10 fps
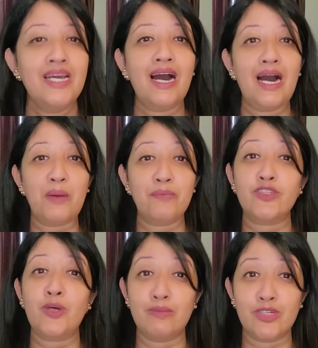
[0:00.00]
Um,
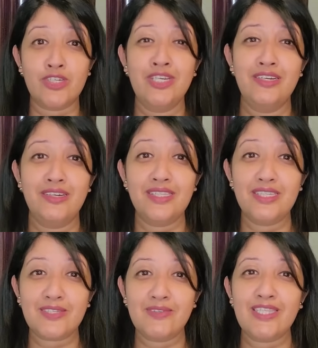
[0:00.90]
so I'm sharing
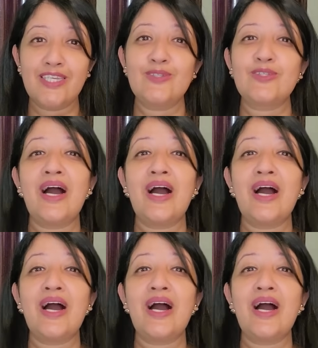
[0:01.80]
this with you so